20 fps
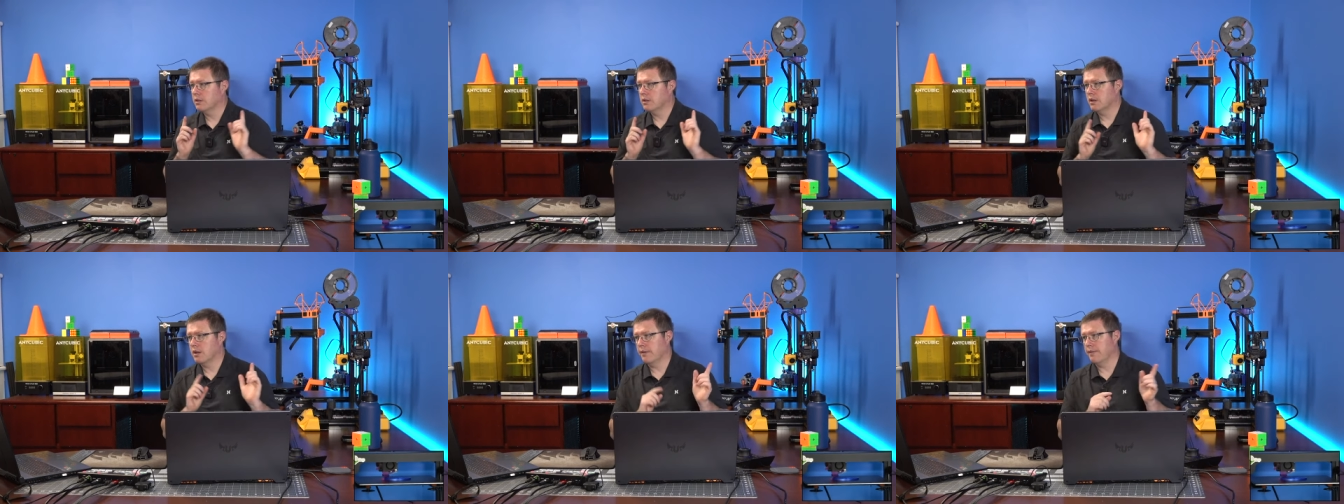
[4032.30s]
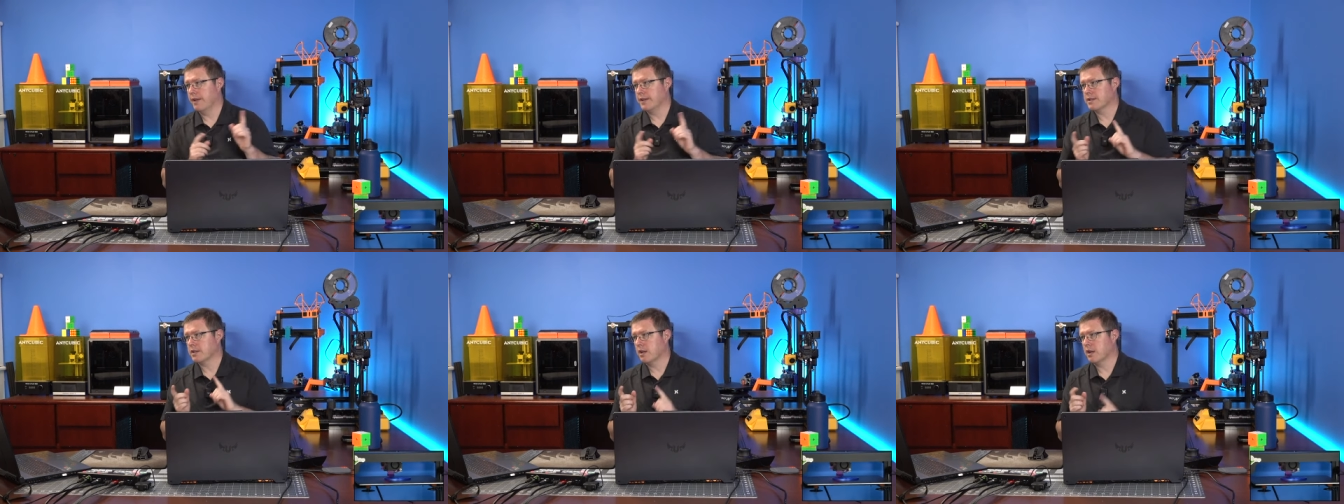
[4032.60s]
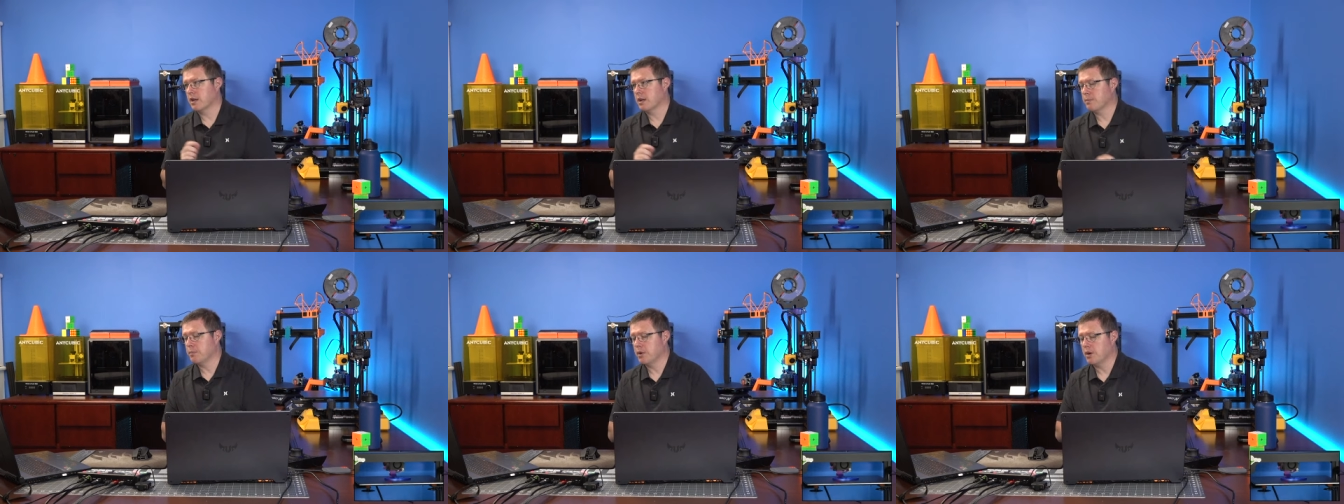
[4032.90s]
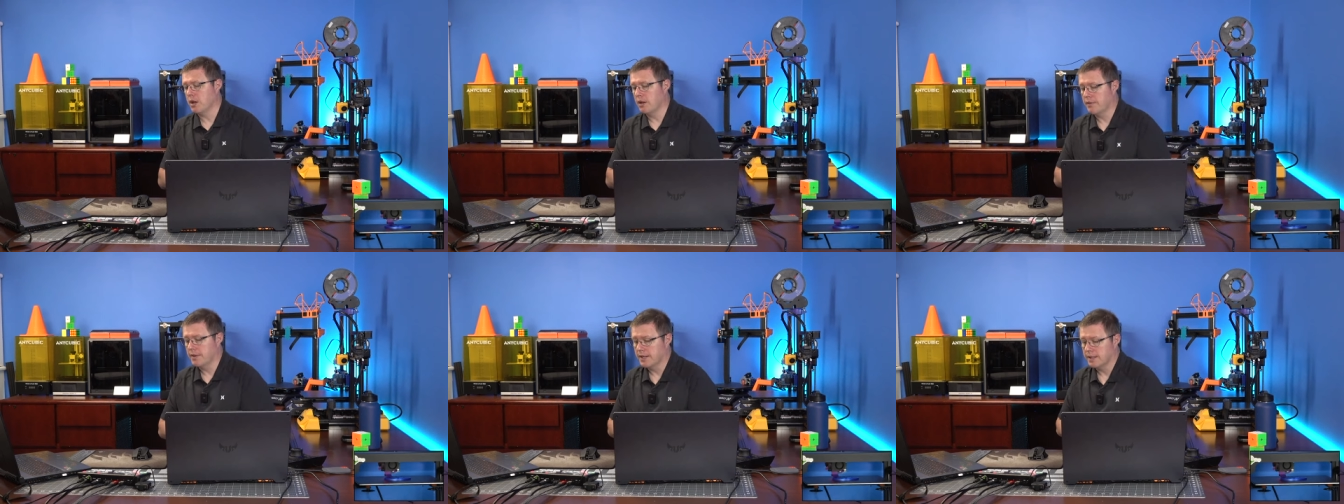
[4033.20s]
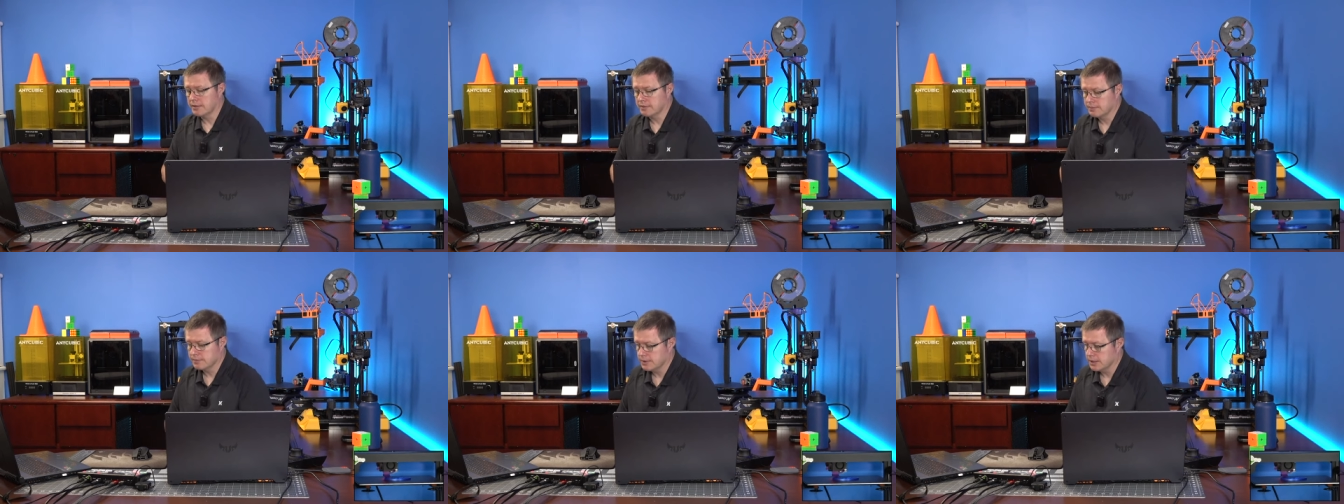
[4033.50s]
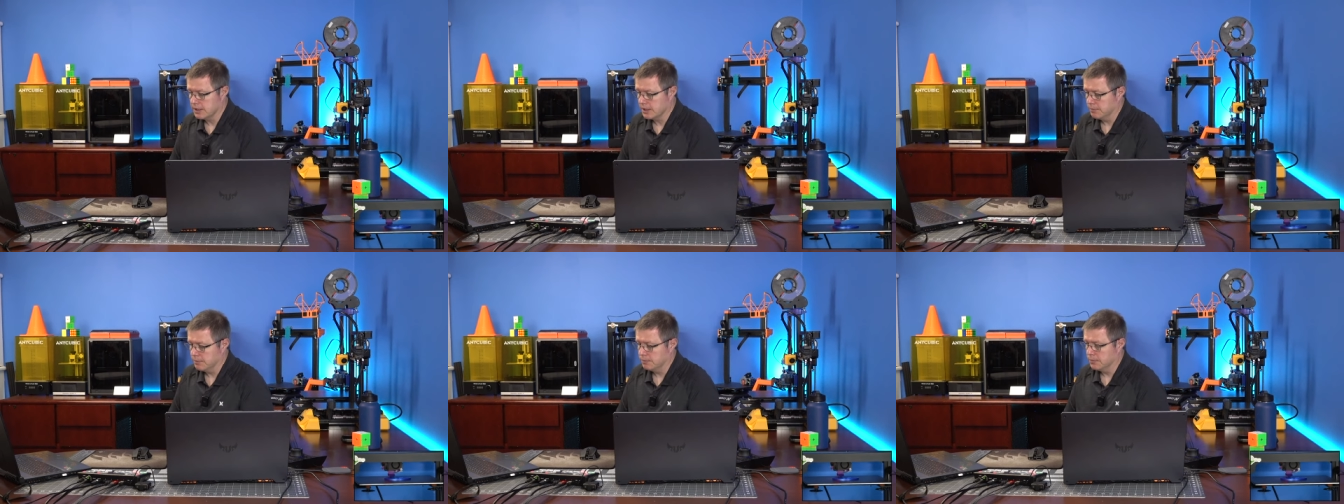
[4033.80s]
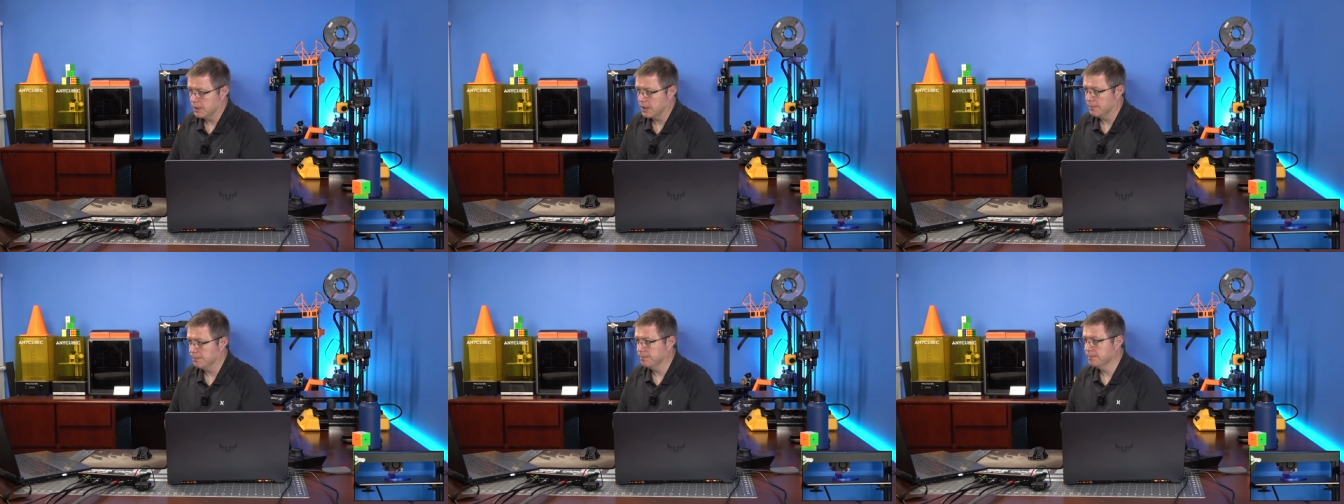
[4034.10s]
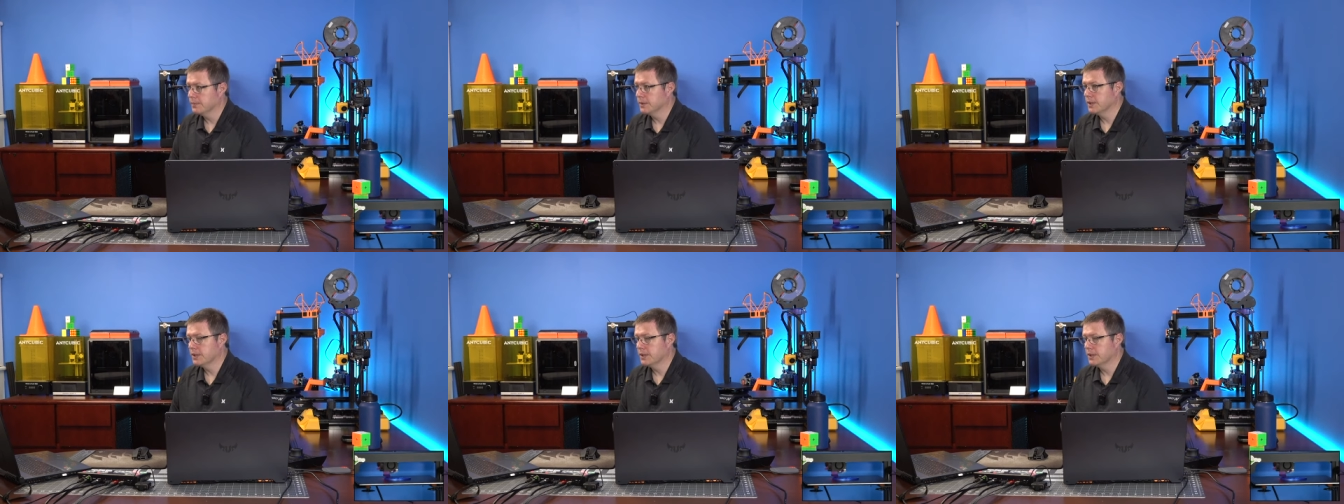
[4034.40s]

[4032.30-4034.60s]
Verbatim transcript: and that's gonna get put on there. Um, when I'm,